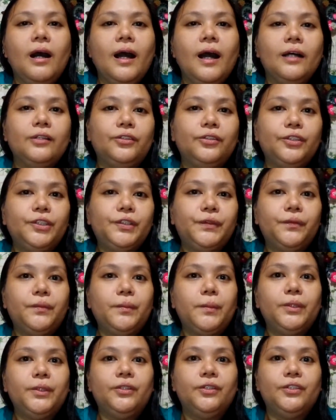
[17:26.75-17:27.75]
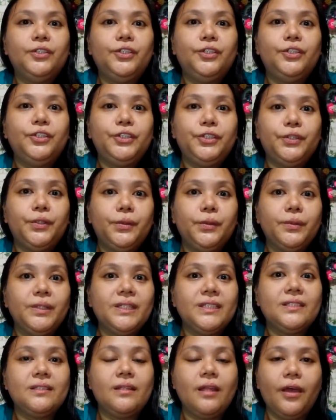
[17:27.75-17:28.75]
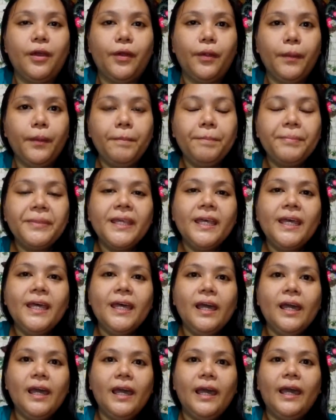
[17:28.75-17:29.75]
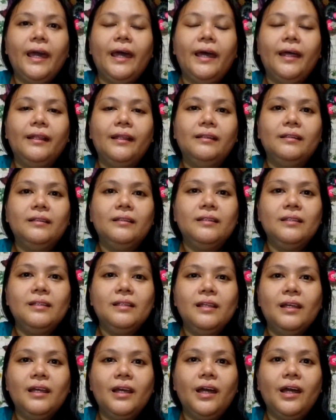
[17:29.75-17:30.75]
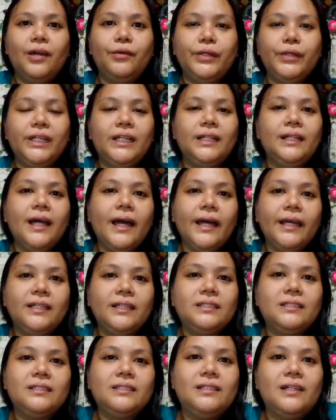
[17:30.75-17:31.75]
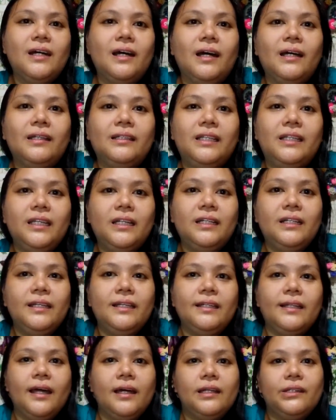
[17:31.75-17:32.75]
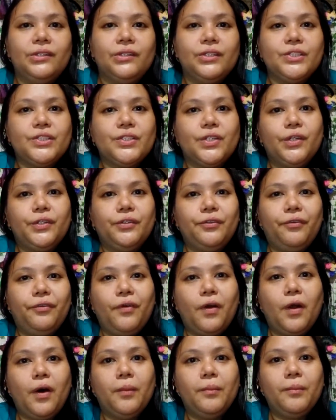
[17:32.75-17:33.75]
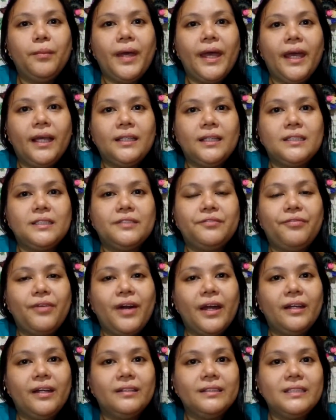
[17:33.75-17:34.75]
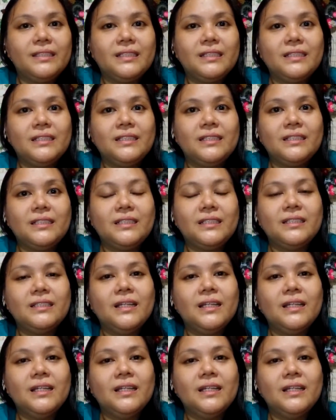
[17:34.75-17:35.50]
actors from another show is there, and I realized that Gillian Anderson from X Files is